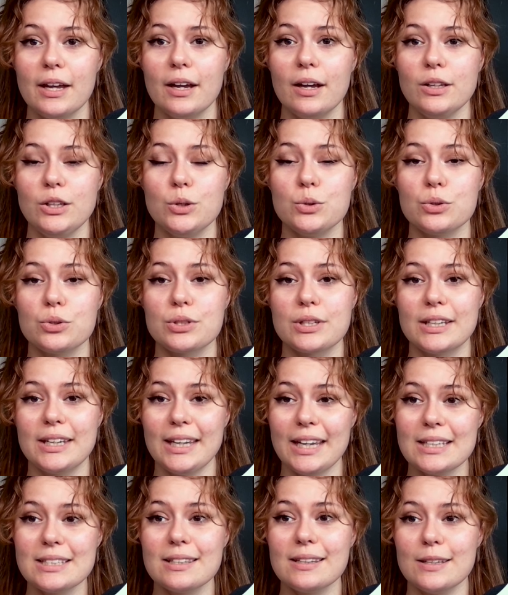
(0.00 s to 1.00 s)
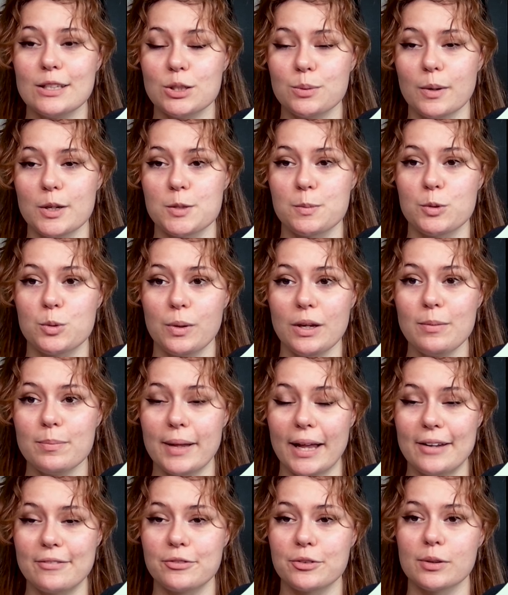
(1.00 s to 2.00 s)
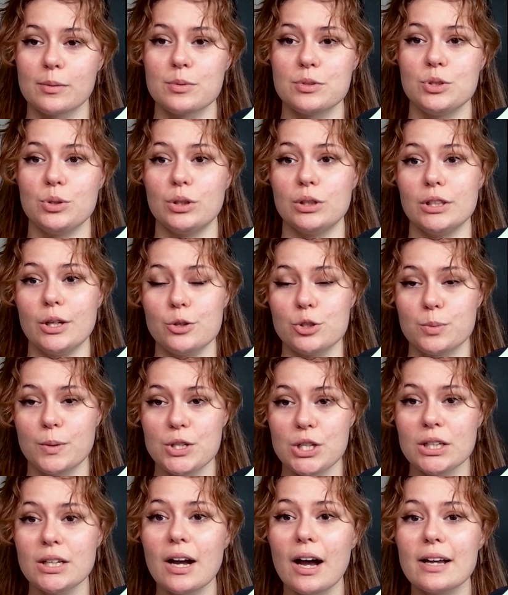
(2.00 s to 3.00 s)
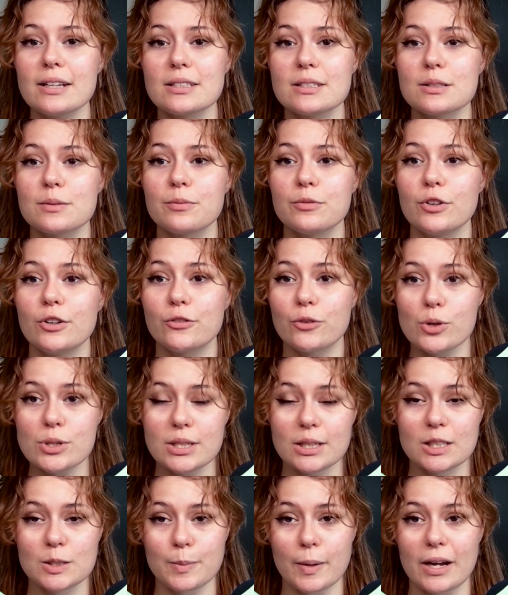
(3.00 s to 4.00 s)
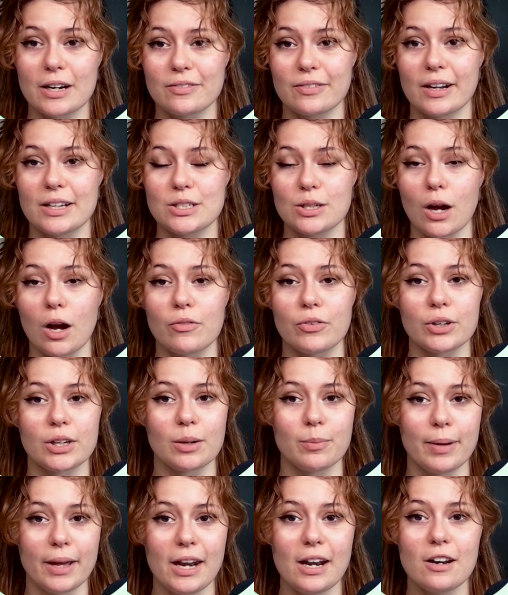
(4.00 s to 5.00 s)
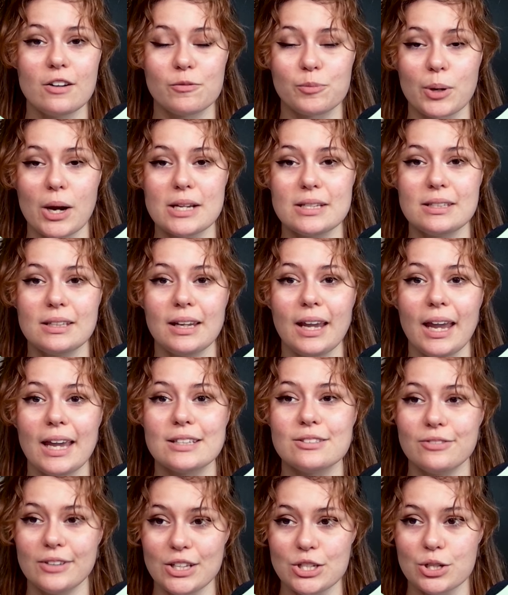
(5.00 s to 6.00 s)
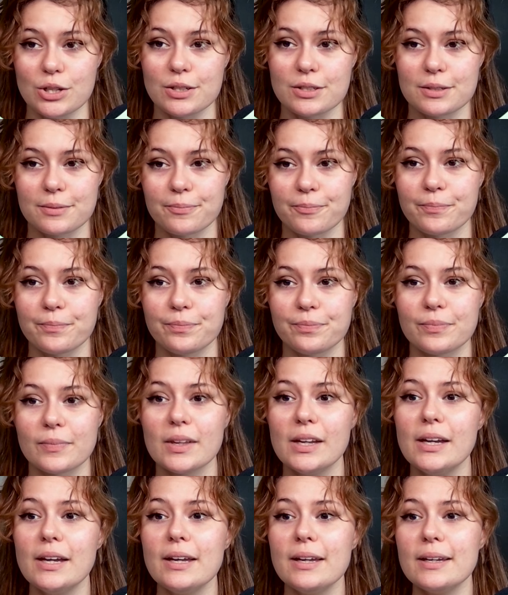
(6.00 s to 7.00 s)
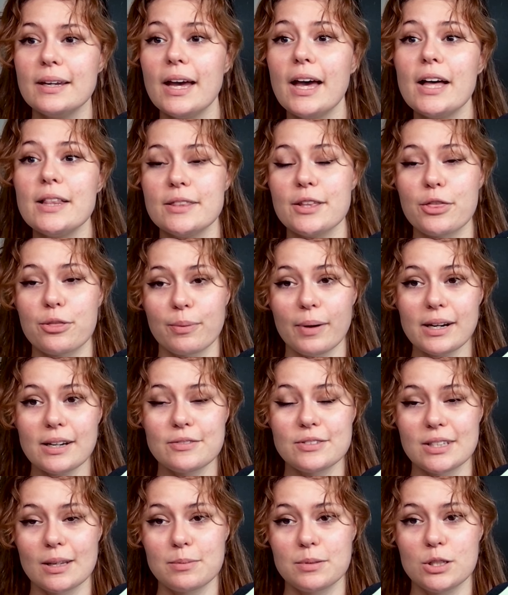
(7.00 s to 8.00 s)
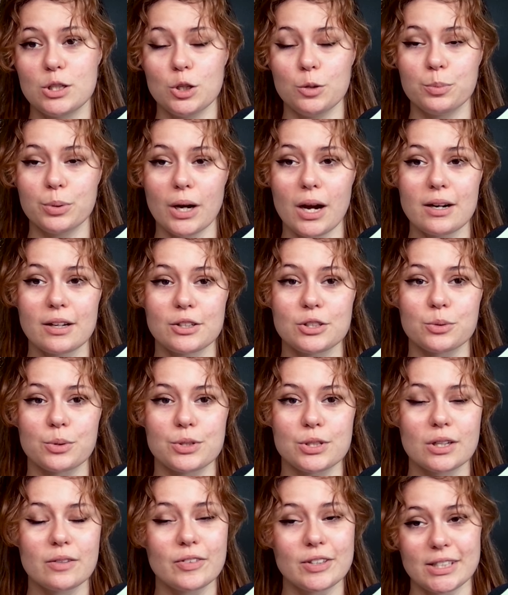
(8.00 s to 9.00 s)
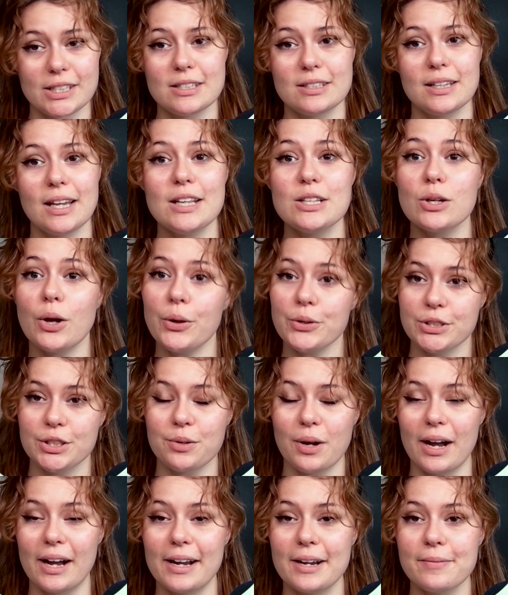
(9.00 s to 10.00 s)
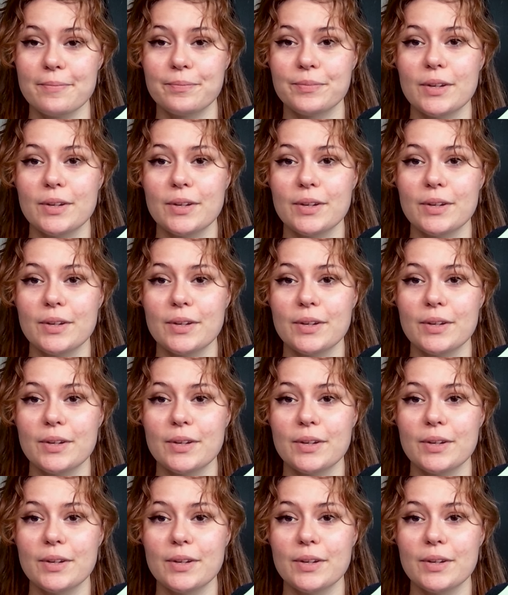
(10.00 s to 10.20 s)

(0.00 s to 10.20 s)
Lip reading: Users can easily switch between platforms due to low switching costs, forcing Spotify to offer competitive pricing and features. The threat of substitute products or services is also high.